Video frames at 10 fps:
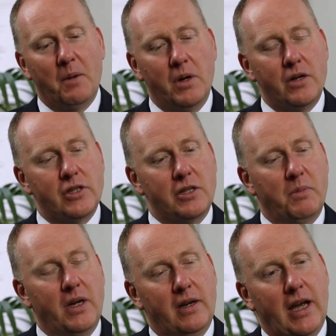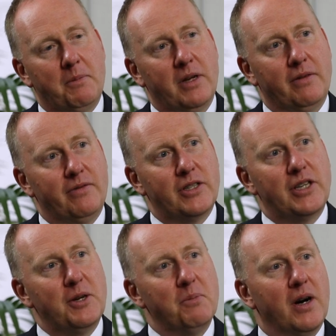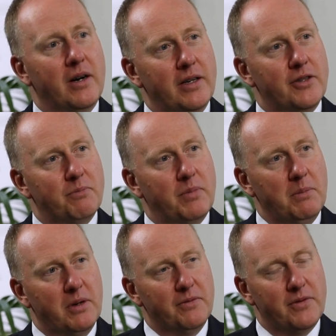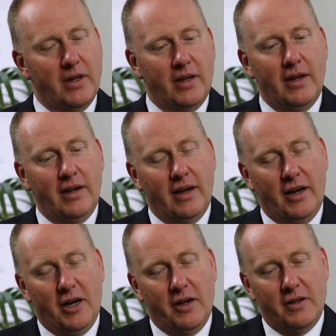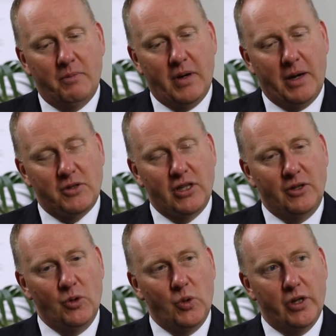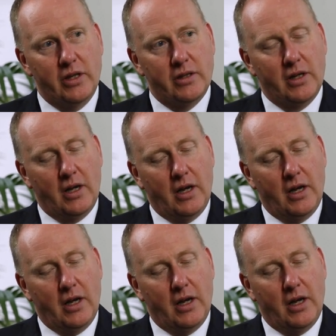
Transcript: because it's been happening in fixed income markets. People have perhaps ignored it.